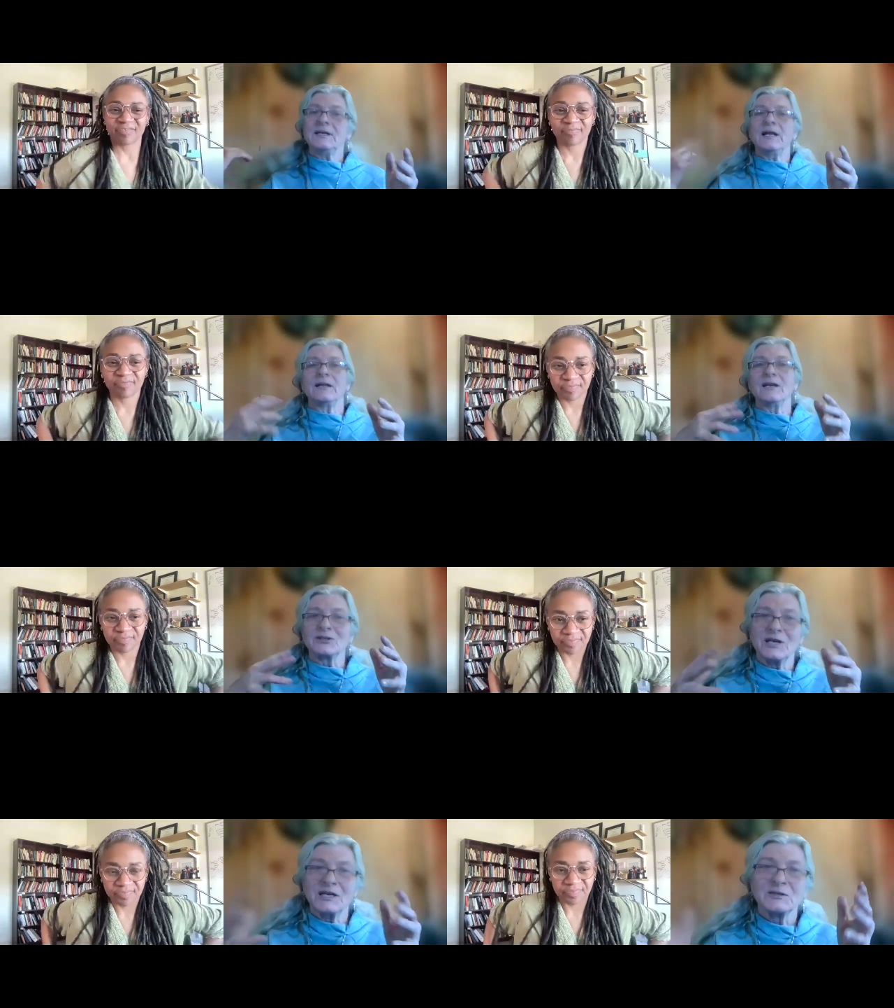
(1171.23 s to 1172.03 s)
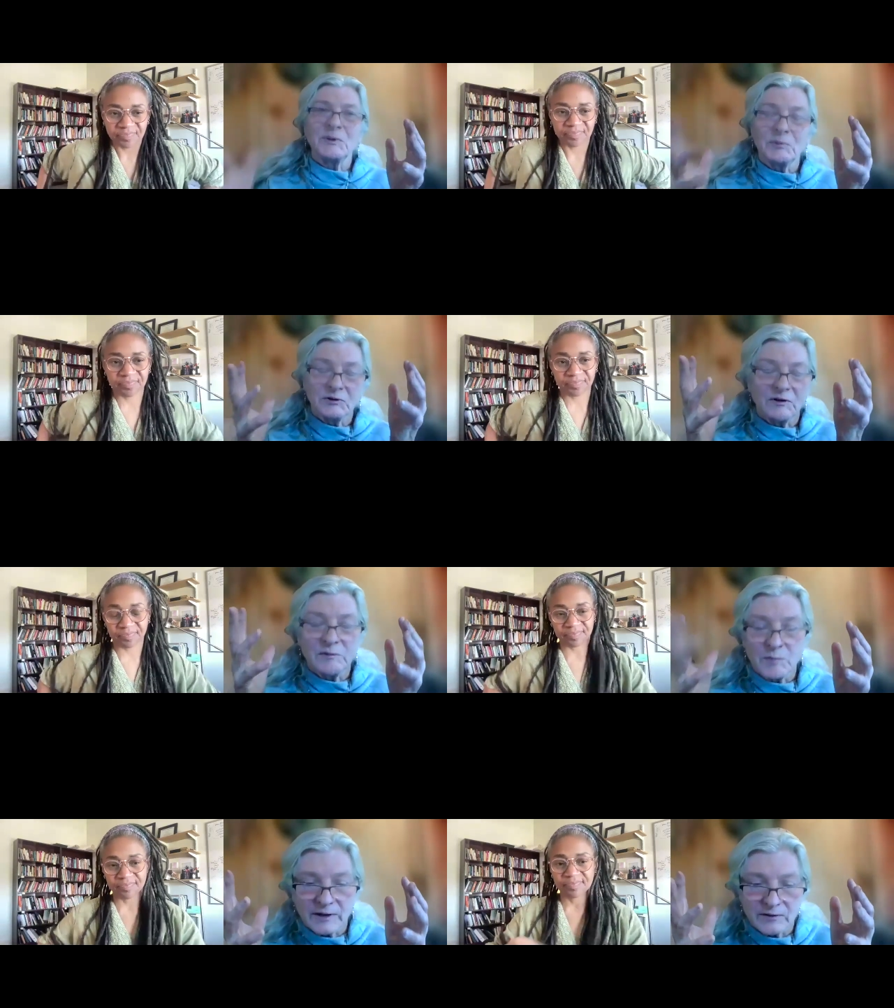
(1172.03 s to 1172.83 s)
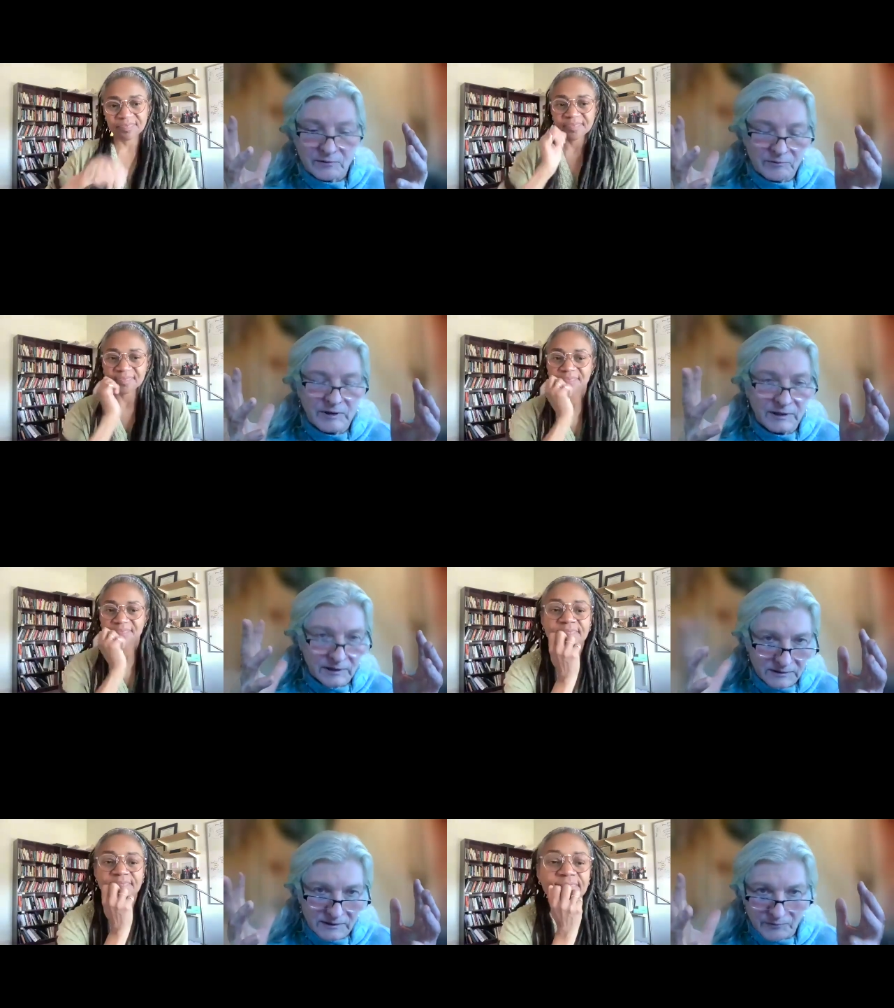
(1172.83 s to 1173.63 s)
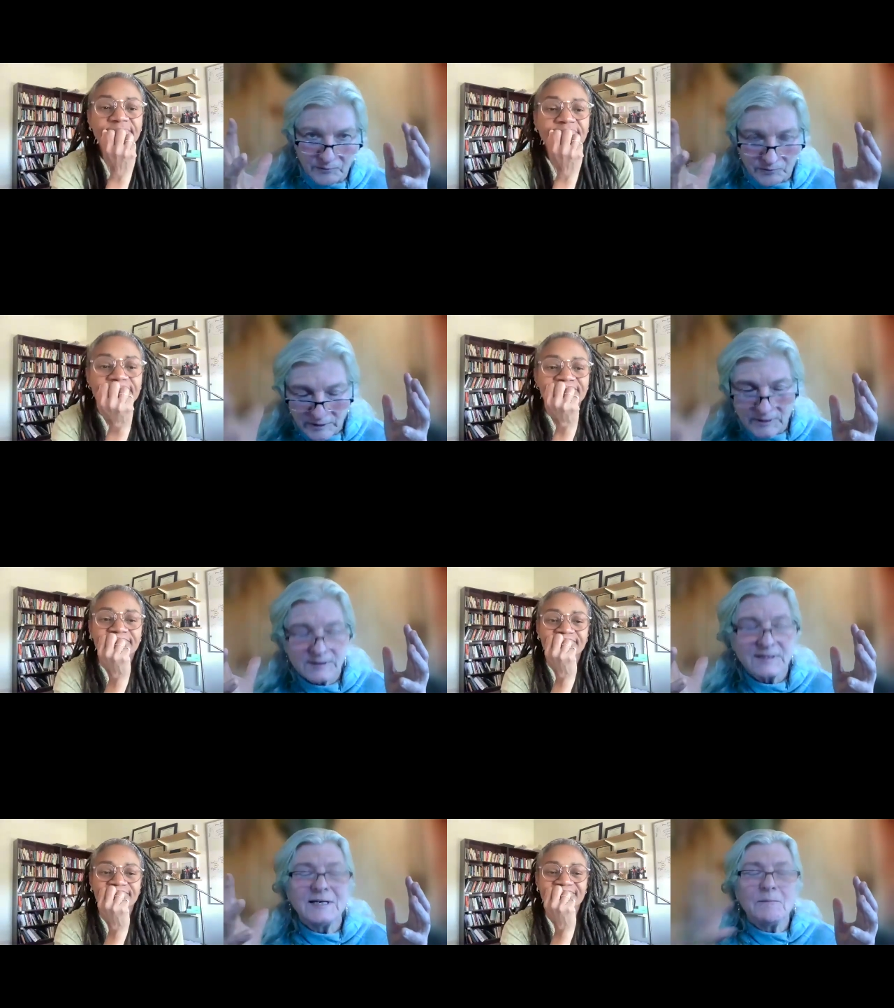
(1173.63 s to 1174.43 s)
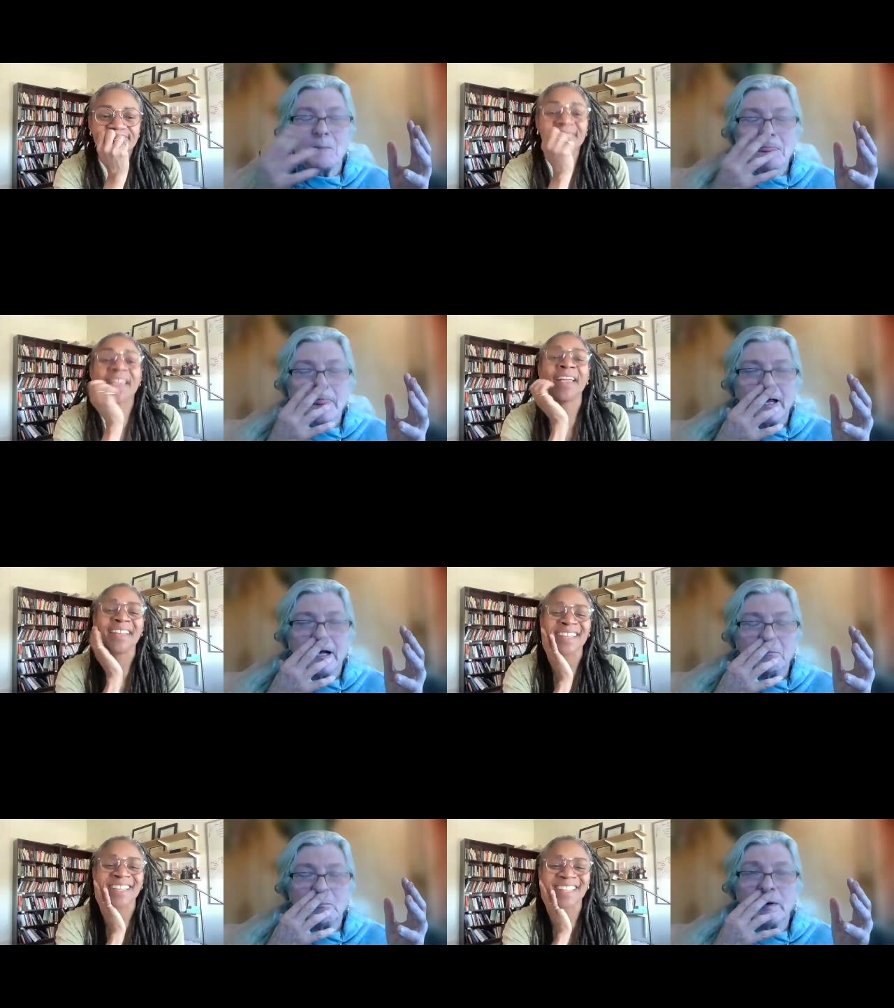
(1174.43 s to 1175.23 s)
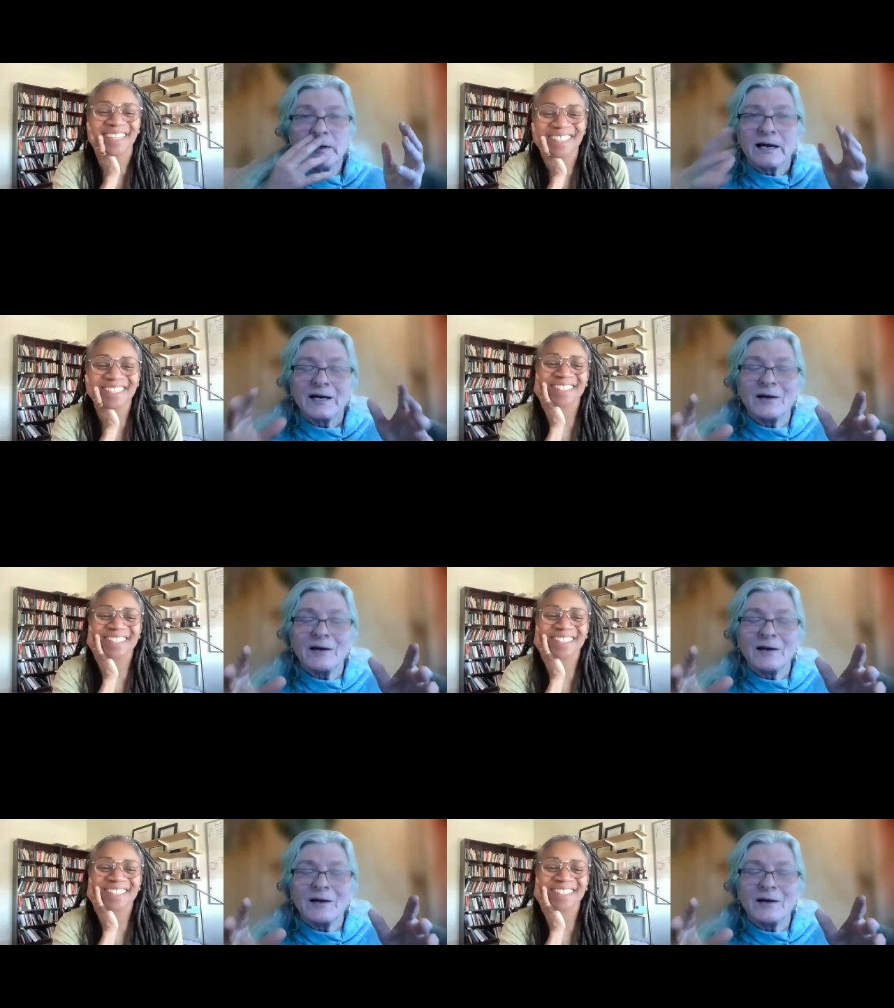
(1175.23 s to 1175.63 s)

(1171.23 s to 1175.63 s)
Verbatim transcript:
Speaker 1: And lots of times people don't even bother to read the stuff you've written. But like